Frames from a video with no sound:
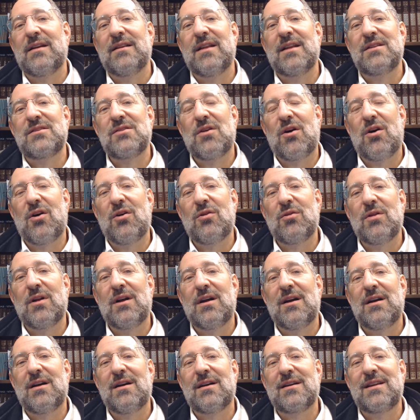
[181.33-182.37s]
Let's
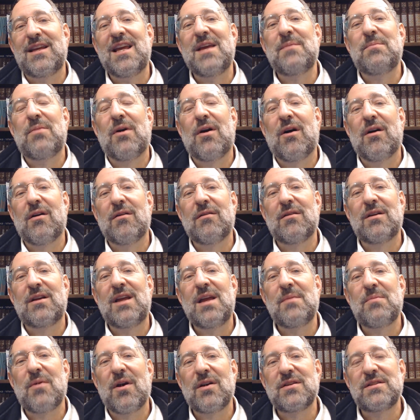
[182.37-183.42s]
all keep
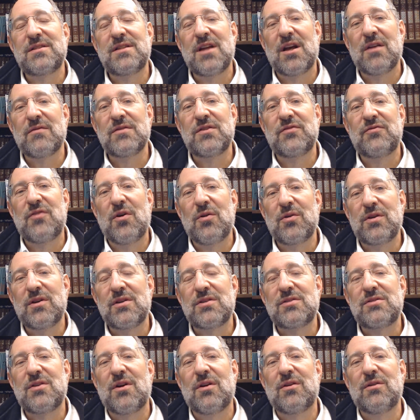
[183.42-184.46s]
ourselves
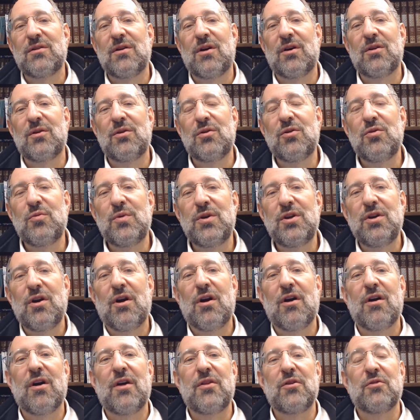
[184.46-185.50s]
focused on who we
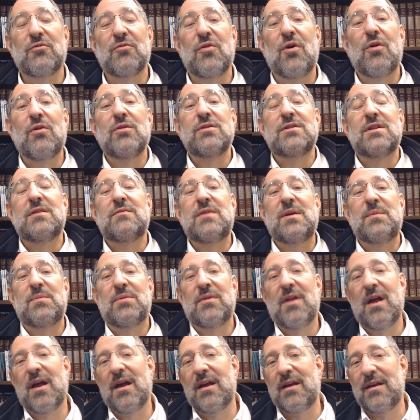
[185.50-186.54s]
are and the roles that we
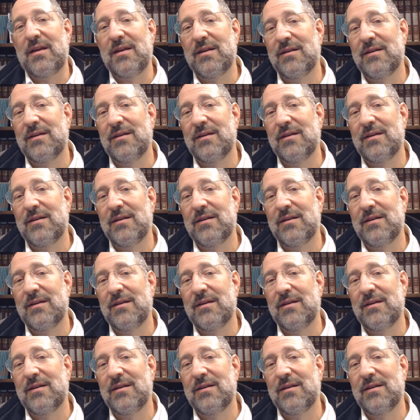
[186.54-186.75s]
play,